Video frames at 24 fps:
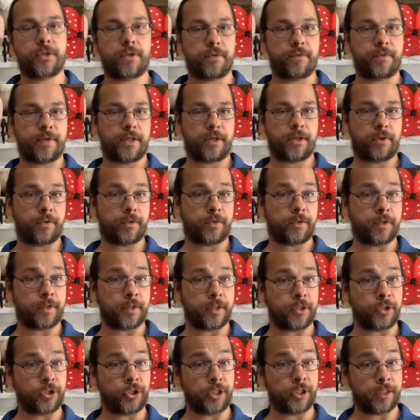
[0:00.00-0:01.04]
video on the
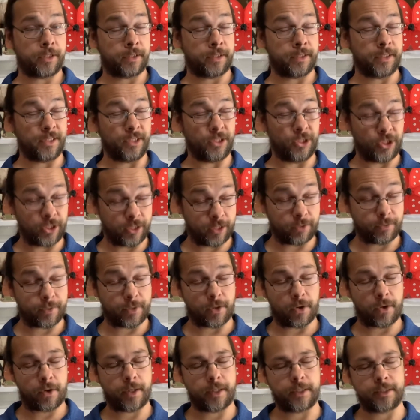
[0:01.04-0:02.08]
Degenerate
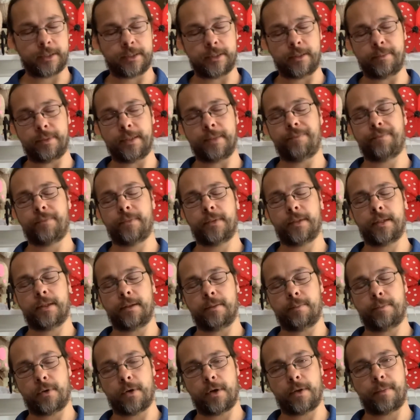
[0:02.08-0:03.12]
Art exhibit,
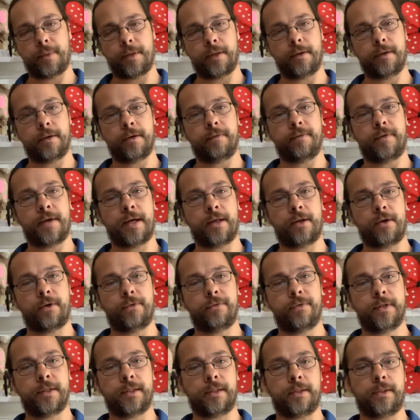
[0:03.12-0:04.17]
of Adolf
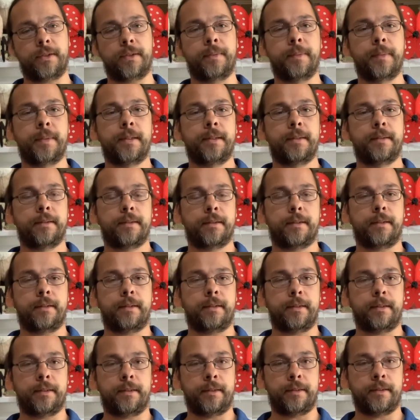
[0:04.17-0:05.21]
Hitler
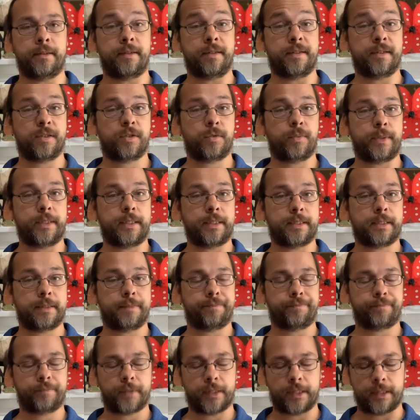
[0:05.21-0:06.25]
in this week's
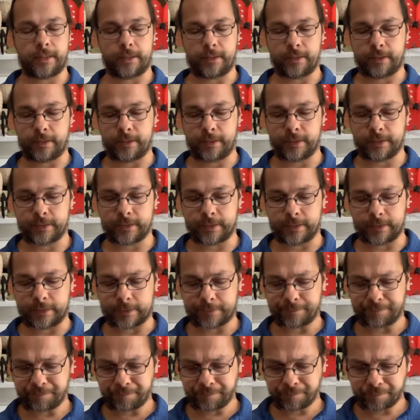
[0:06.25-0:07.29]
listenings.
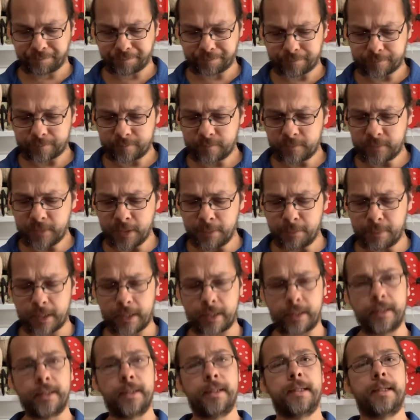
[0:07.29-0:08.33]

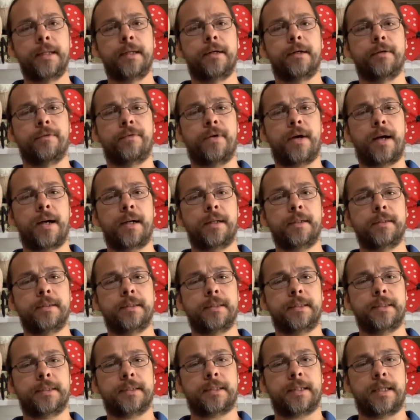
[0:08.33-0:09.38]
But Wagner
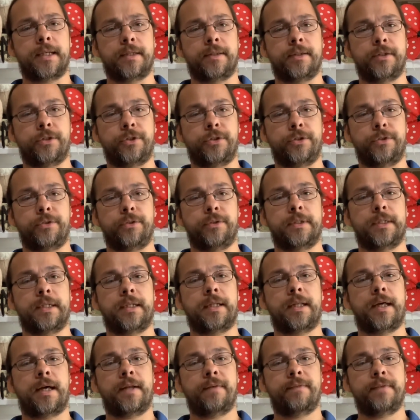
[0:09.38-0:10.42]
disliked the Jews, and a
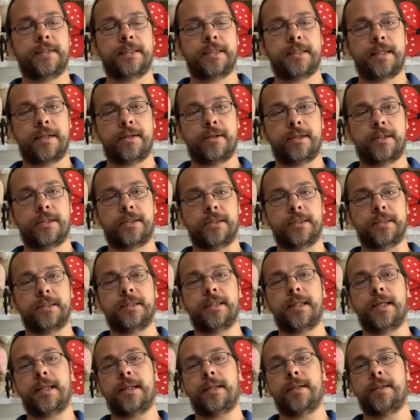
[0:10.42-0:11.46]
lot of his characters
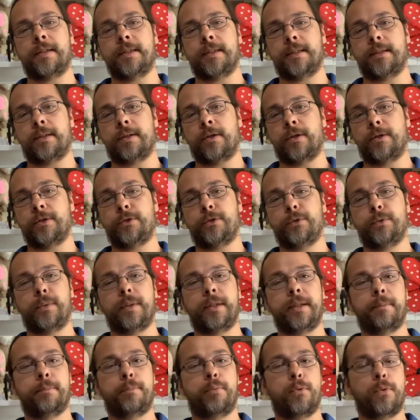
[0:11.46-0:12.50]
that are
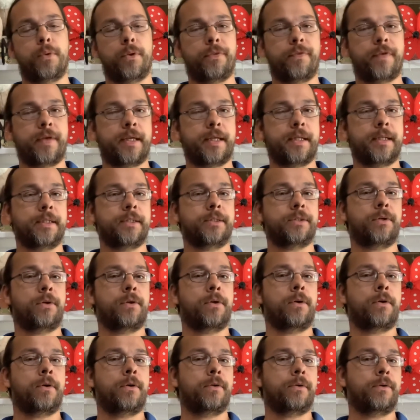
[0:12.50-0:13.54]
doing poor things or
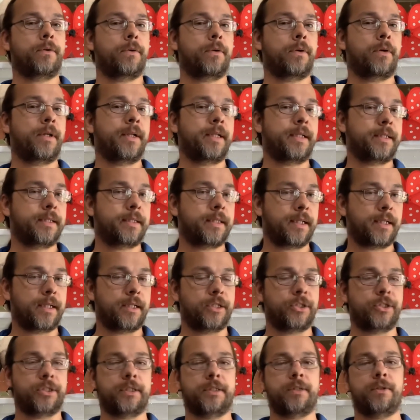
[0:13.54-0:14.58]
are
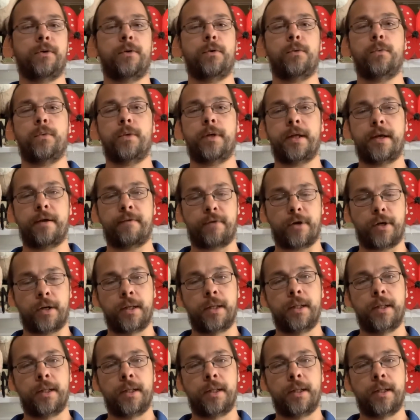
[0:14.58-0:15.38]
unintelligent or whatever